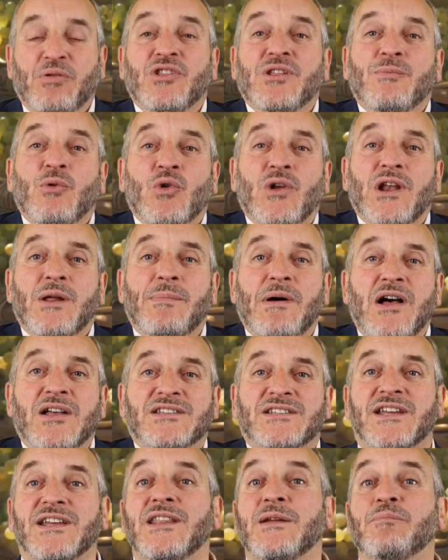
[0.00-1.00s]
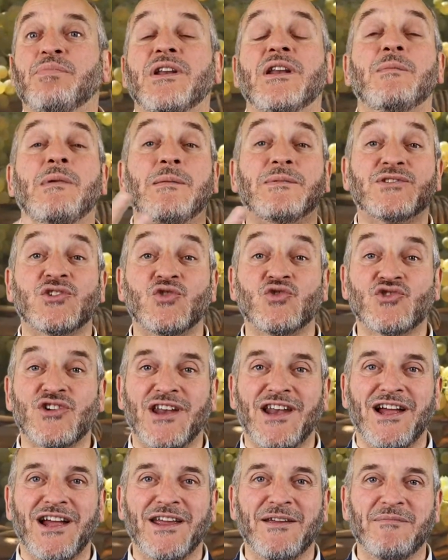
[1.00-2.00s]
put them all in a basket, they bring them up to
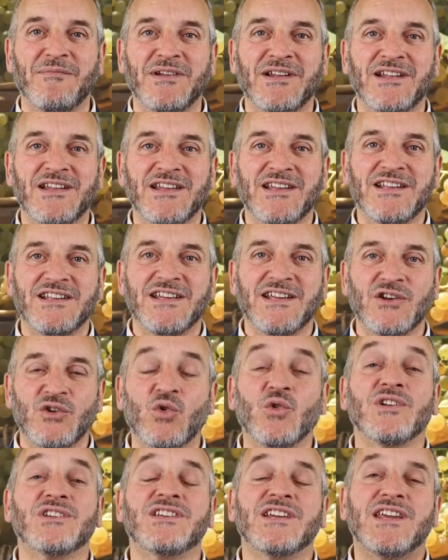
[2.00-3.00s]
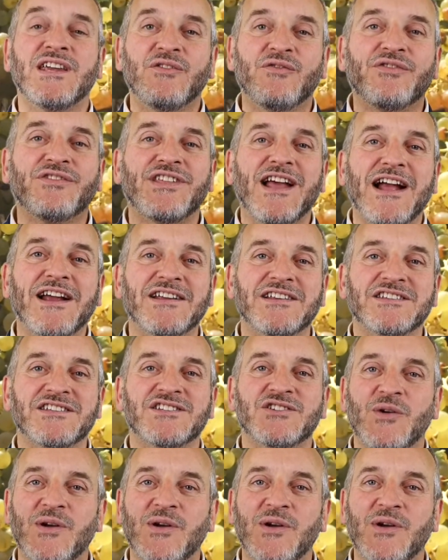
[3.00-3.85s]
Yerushalayim in order to give thanks